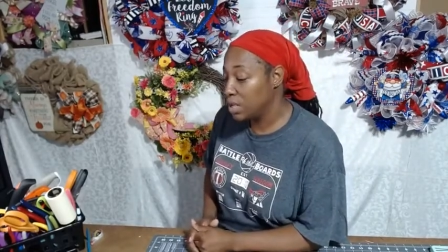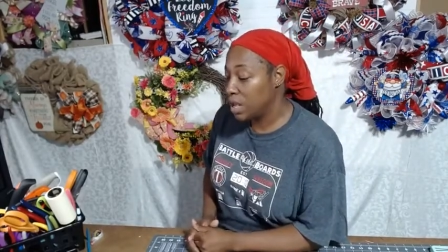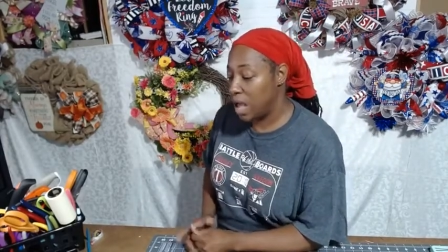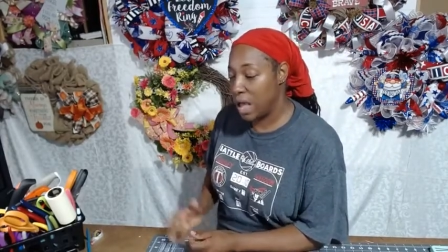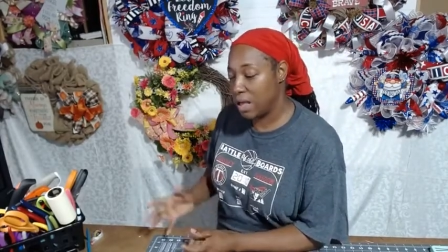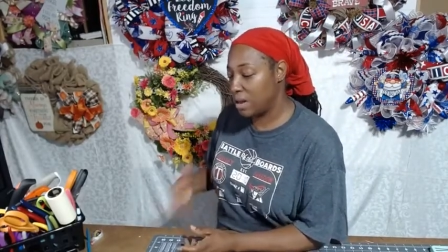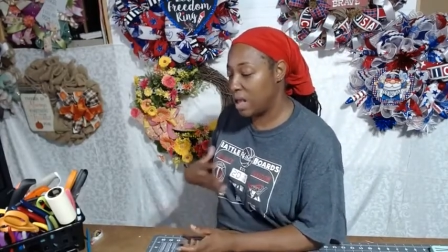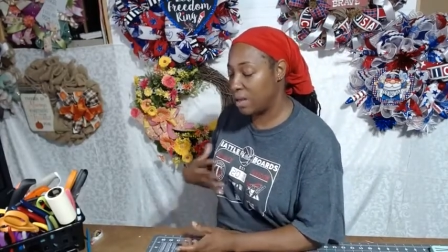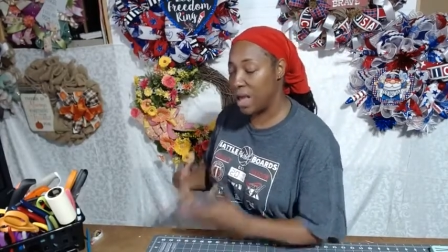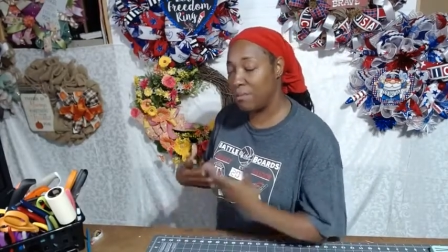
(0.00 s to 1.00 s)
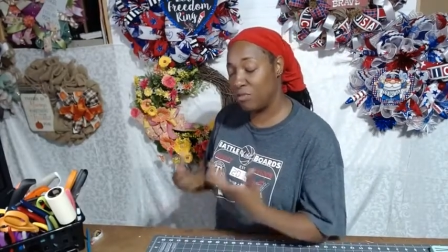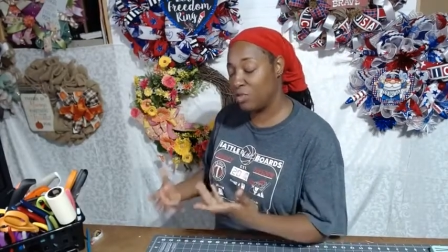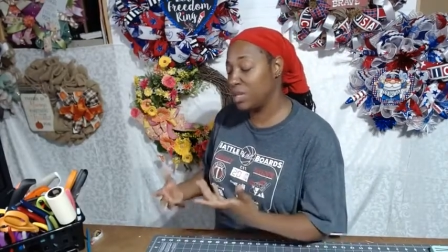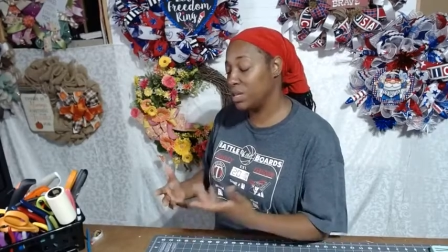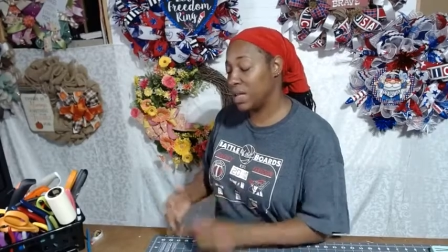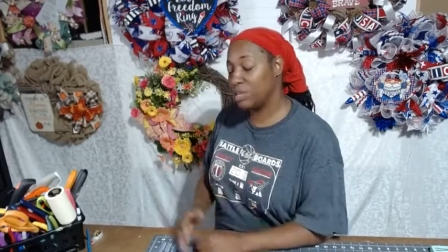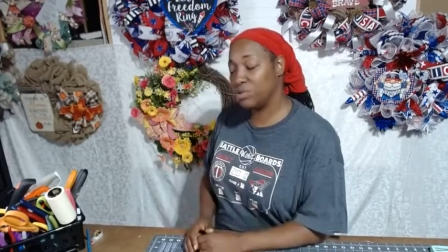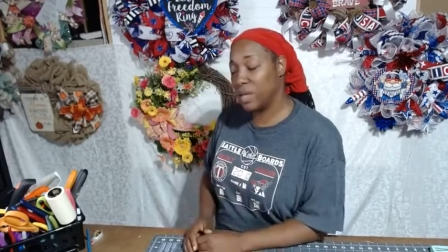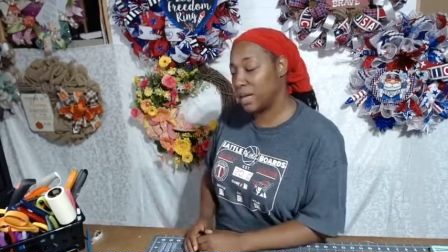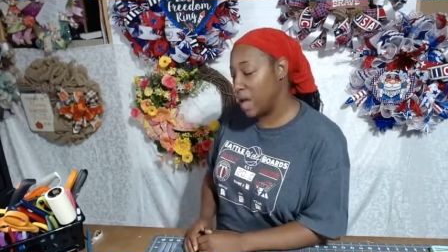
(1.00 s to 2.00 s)
I'm really glad
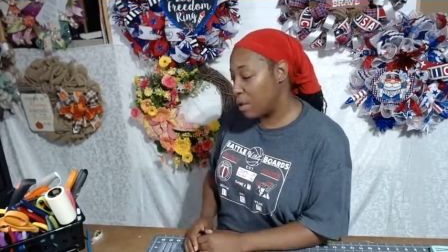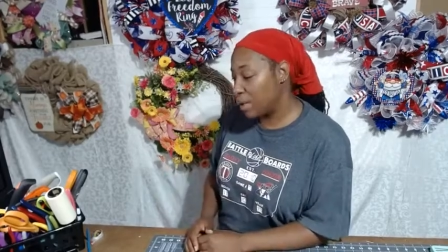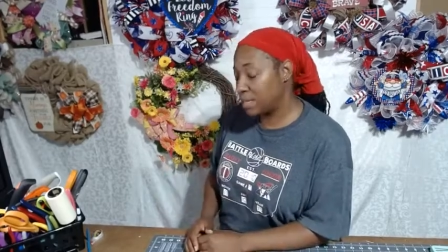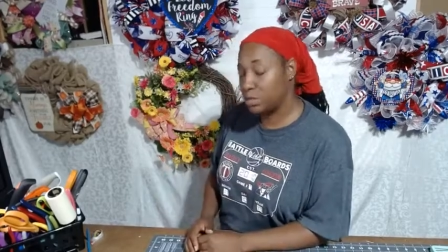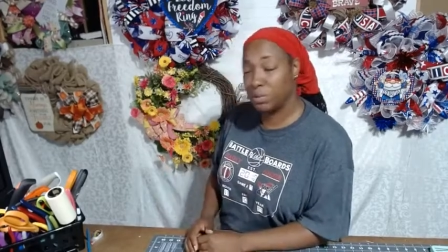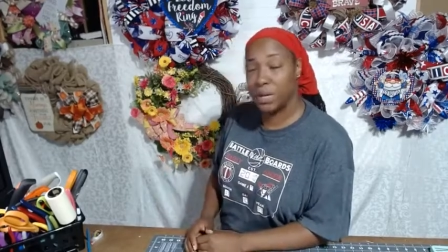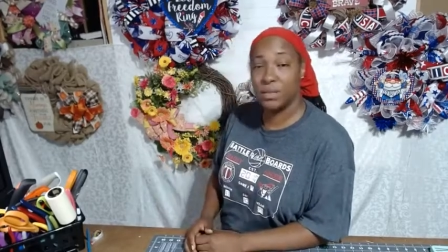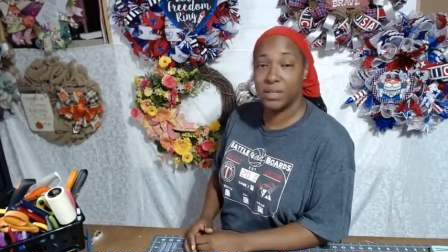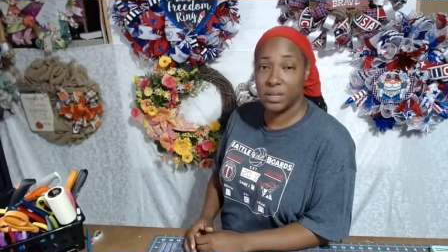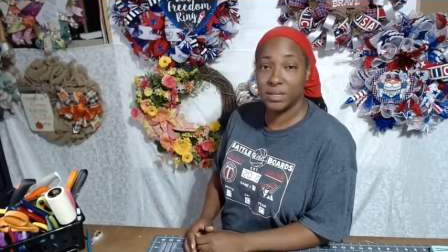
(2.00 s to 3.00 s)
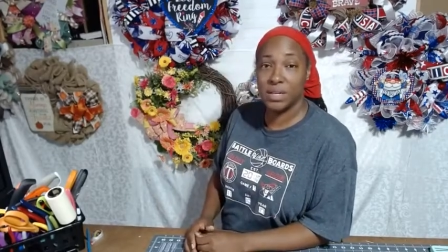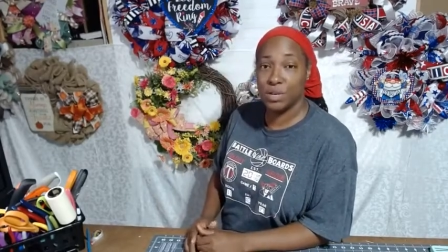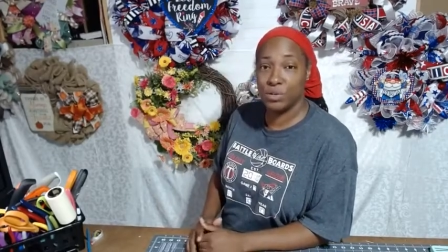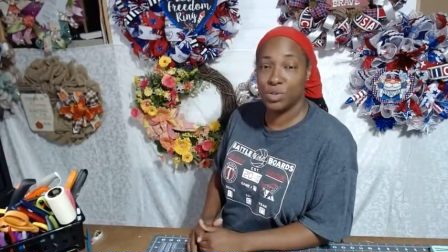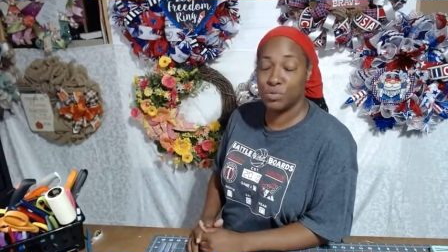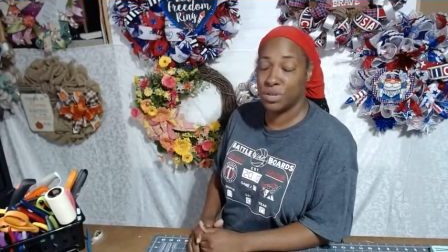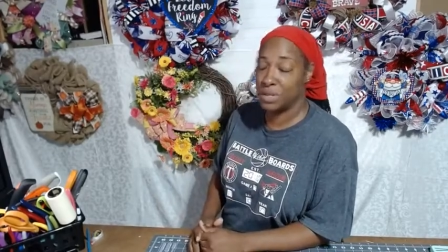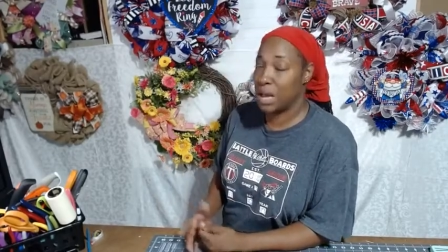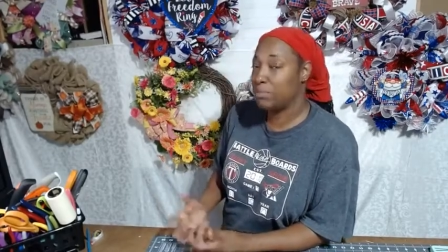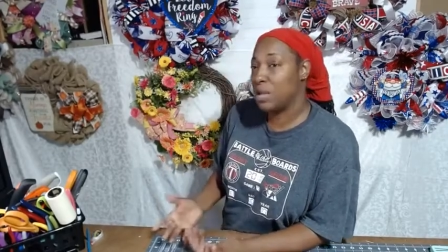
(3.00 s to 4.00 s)
you like how I explain things. Thank you,
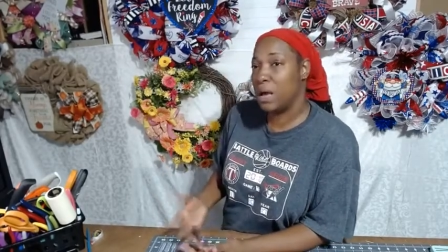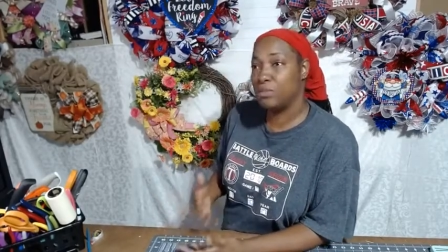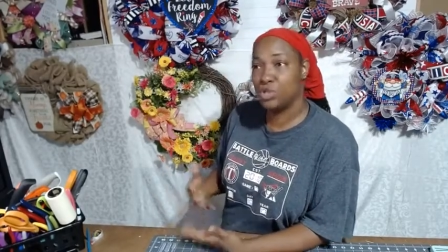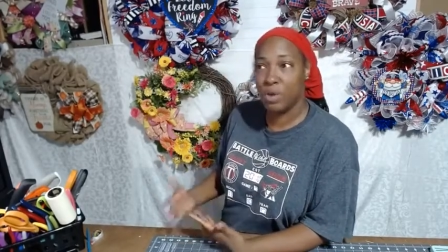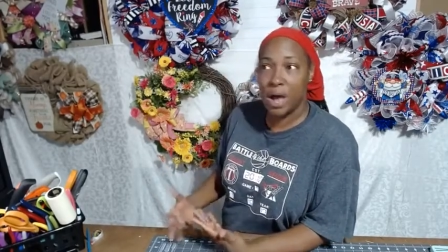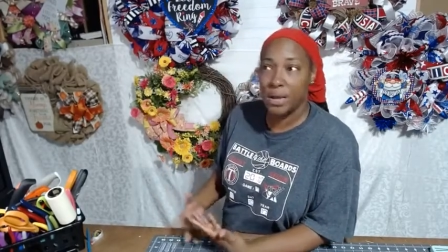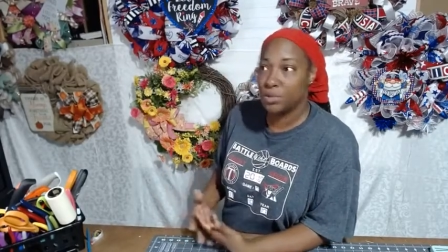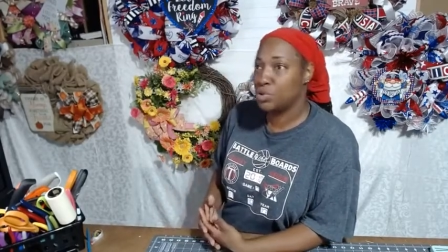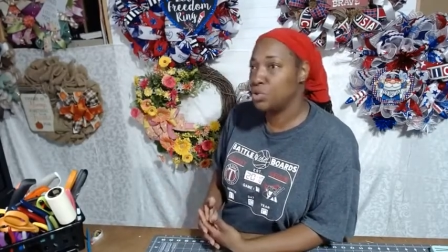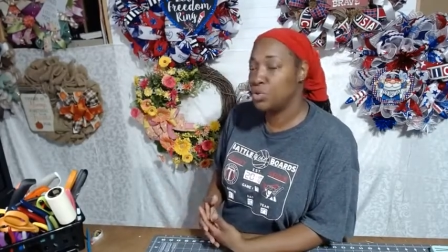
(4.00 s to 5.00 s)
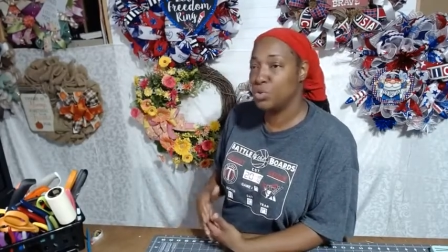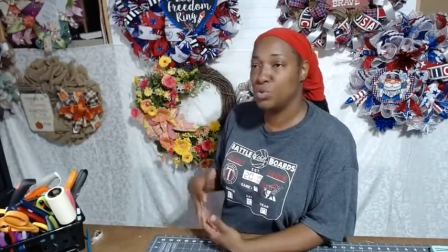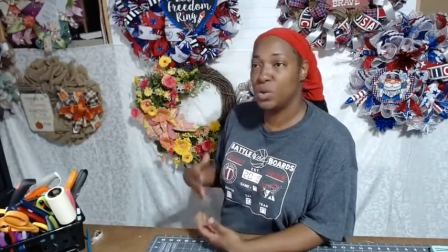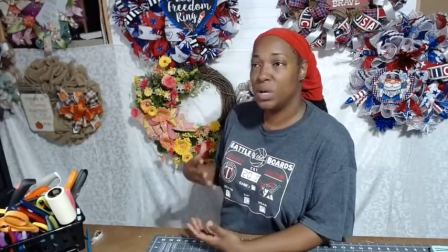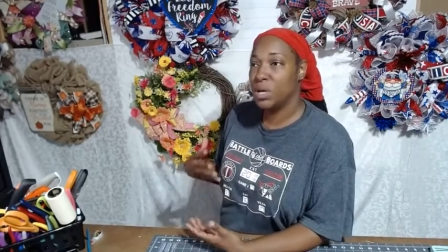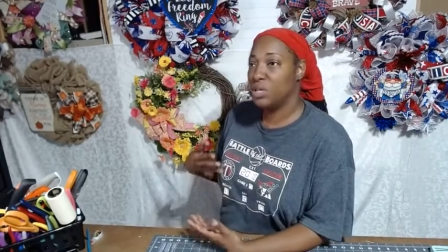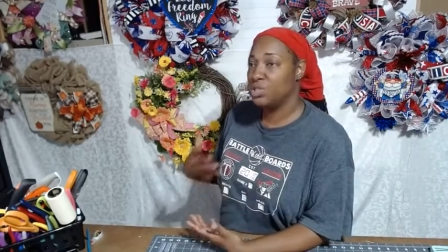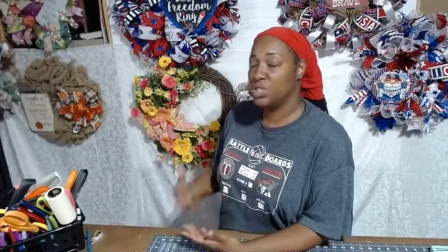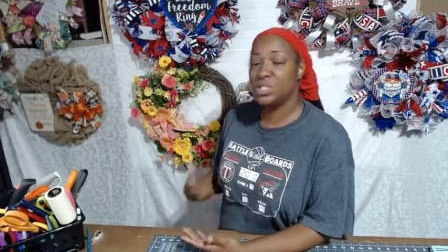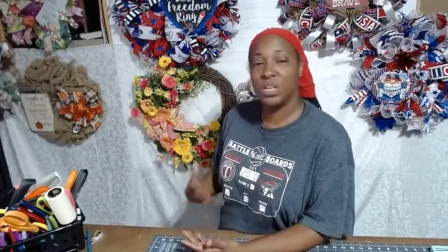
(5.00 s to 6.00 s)
Teresa. I'm trying to
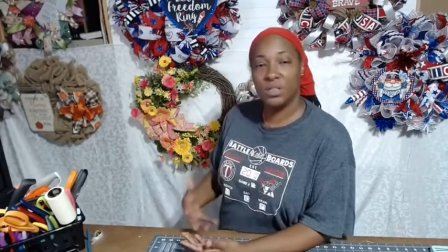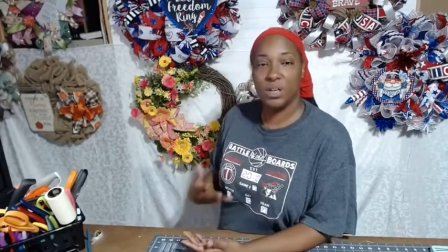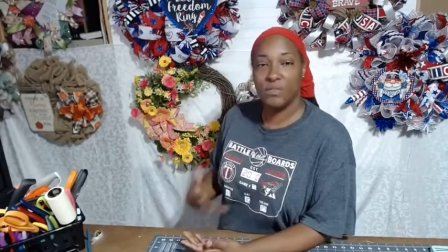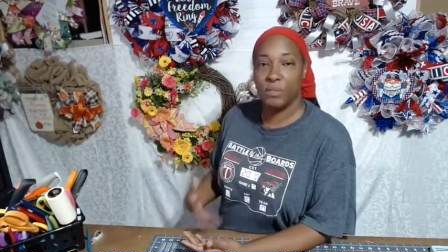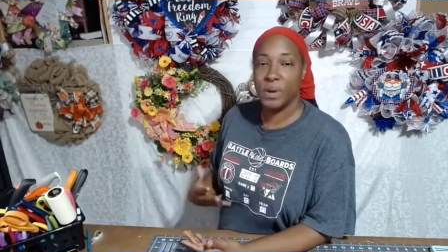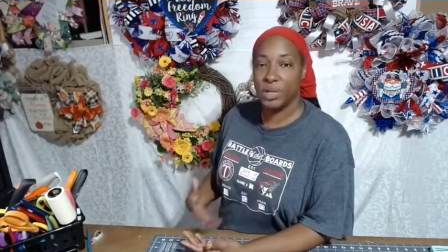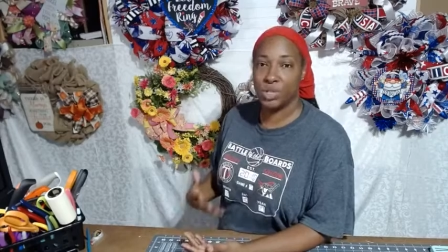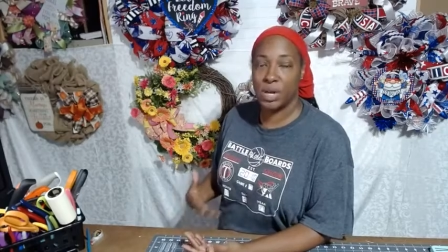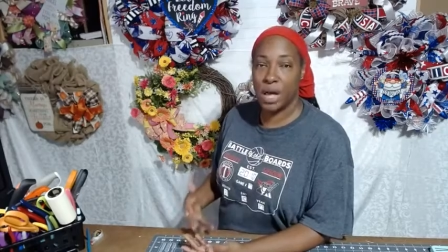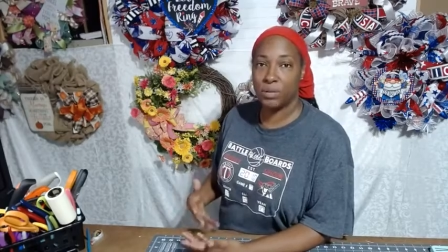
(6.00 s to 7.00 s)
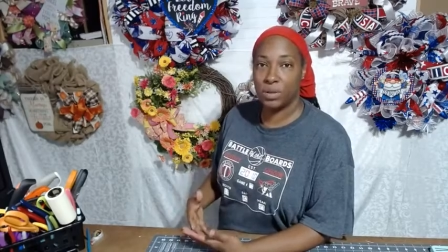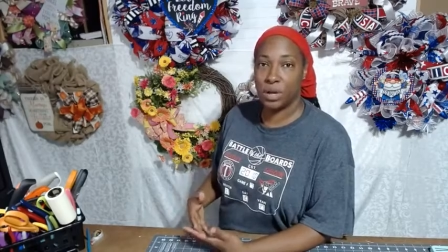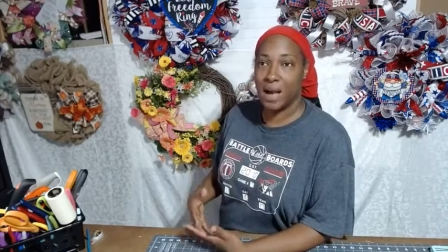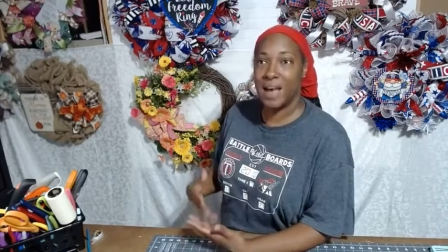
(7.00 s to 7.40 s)
just get the information out there.